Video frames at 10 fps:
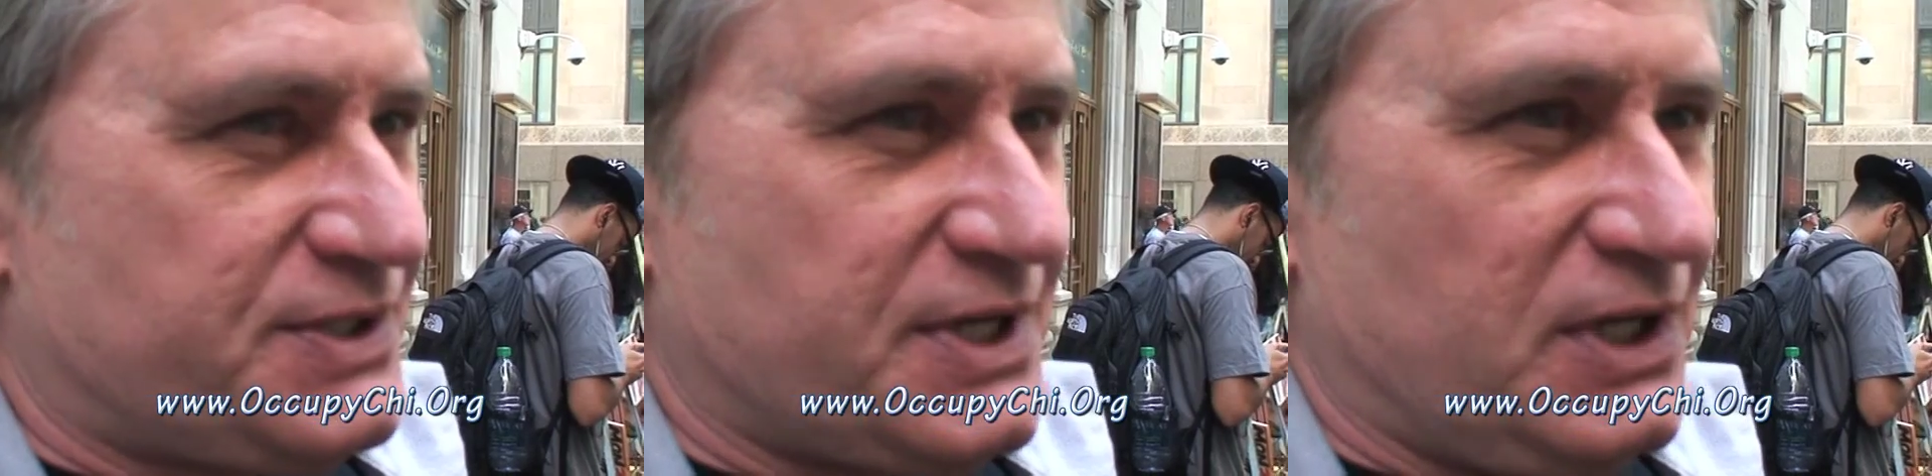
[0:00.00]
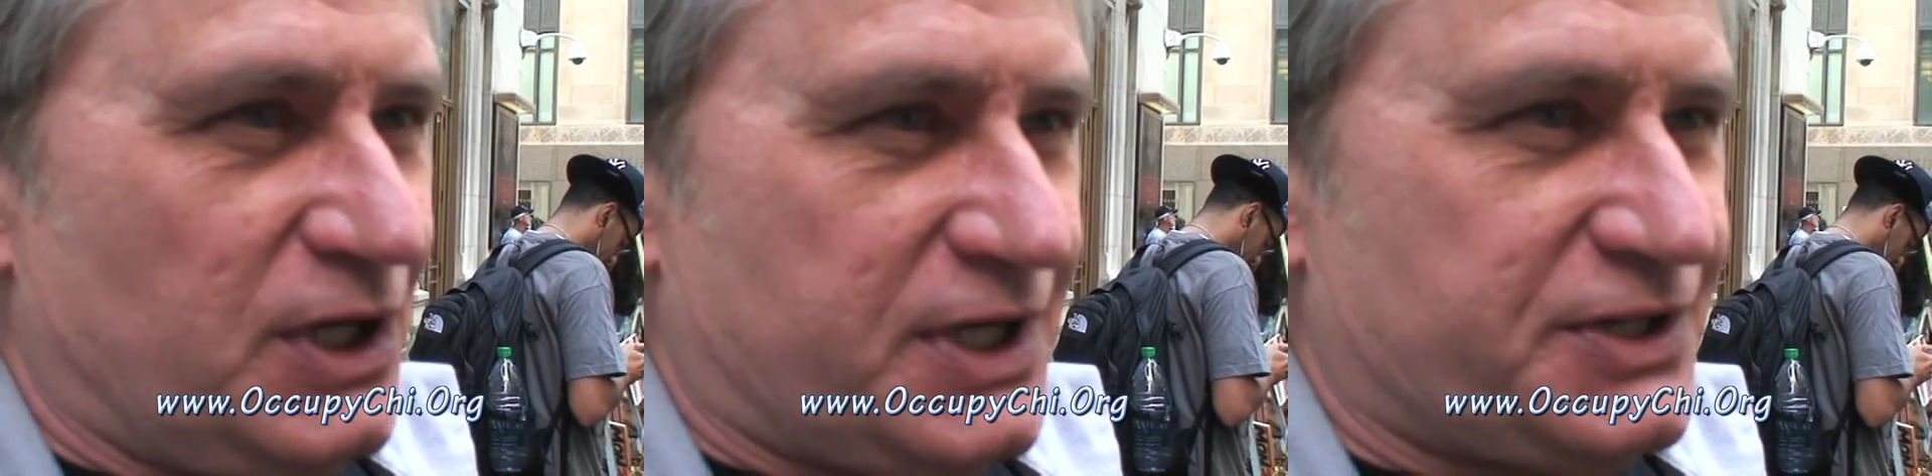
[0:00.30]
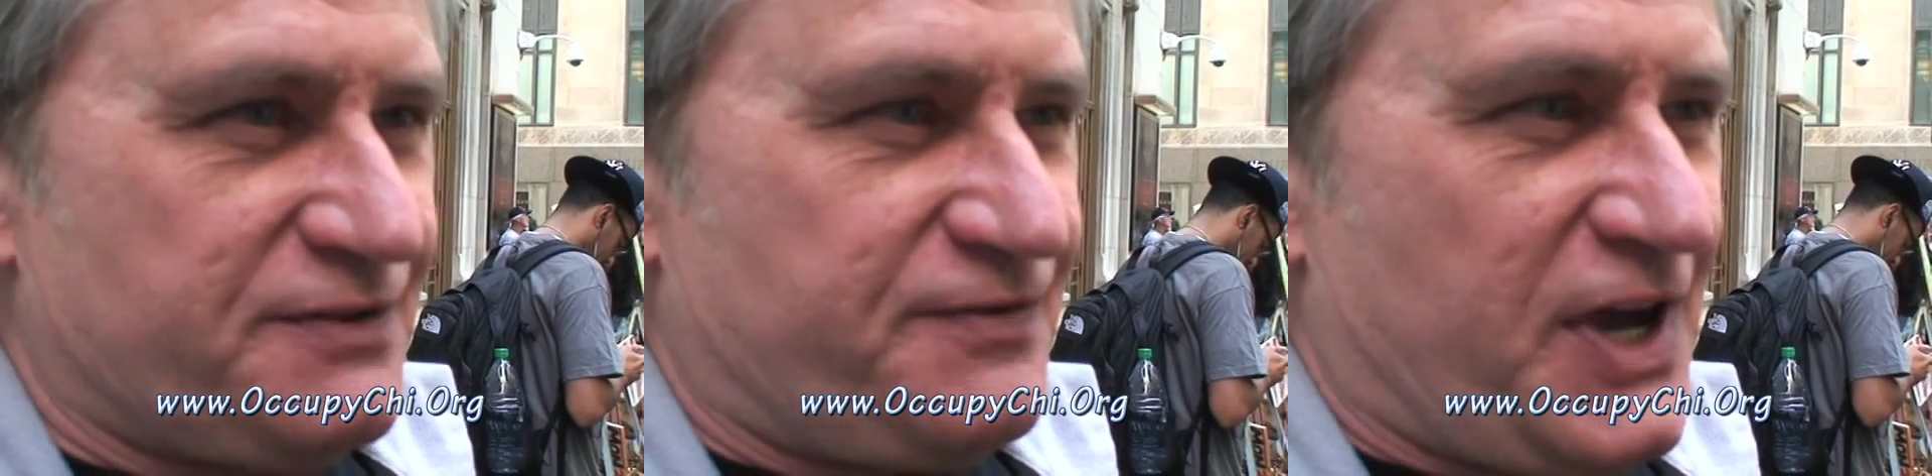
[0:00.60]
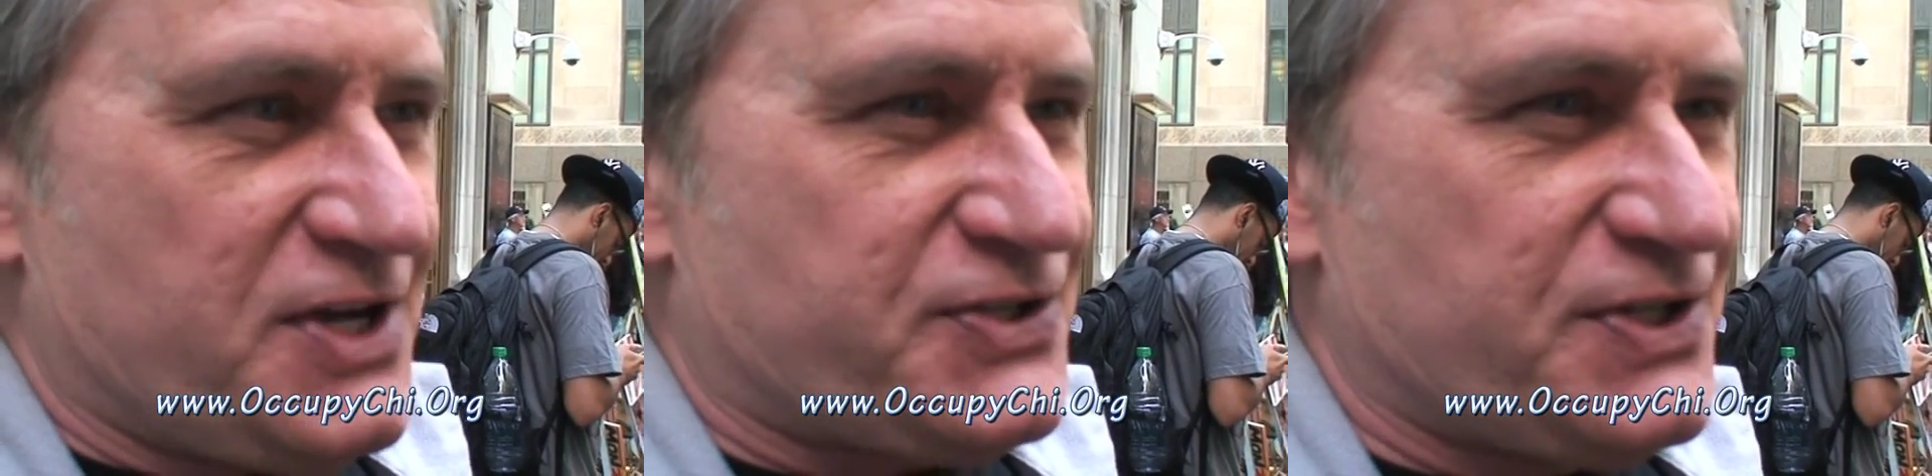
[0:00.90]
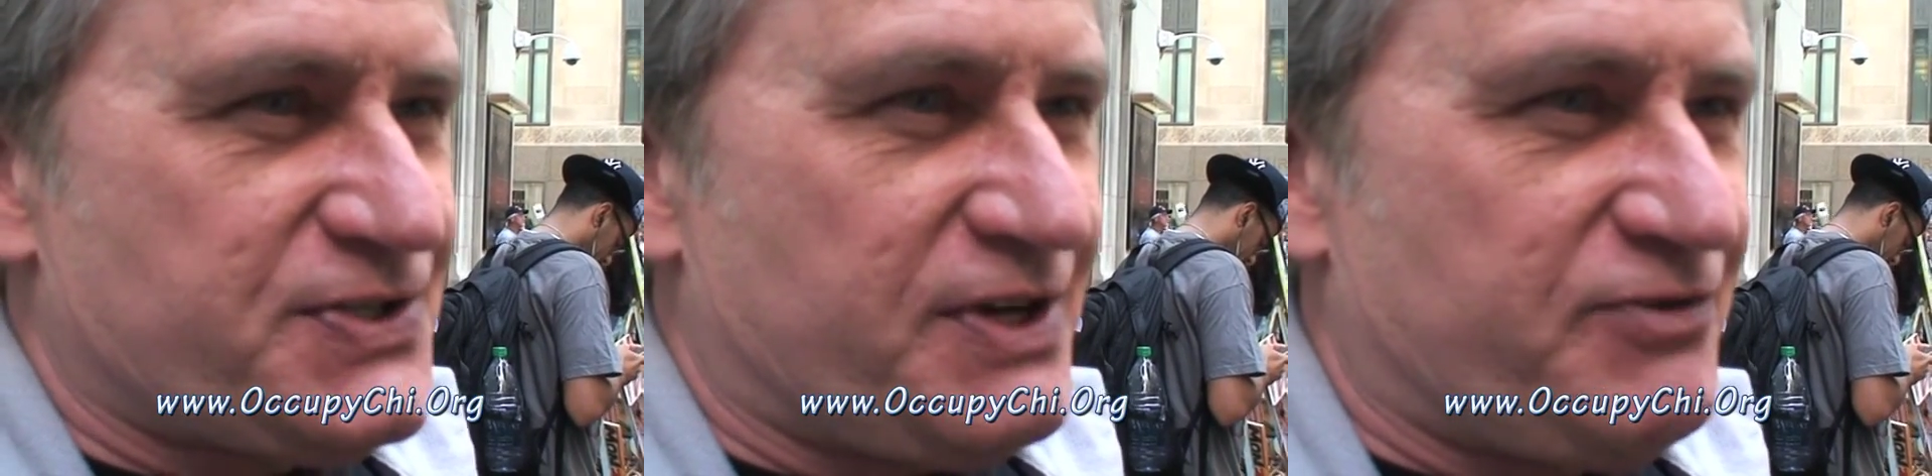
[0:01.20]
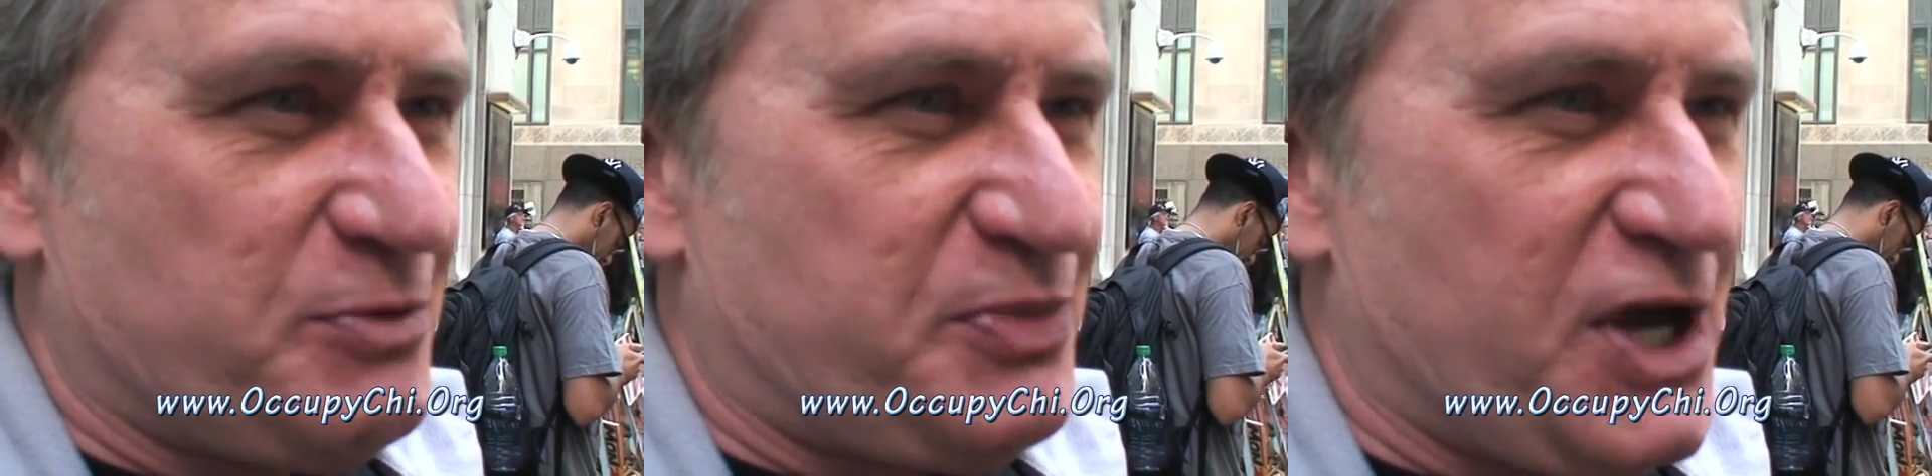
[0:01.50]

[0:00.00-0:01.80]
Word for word: to look at the faces of the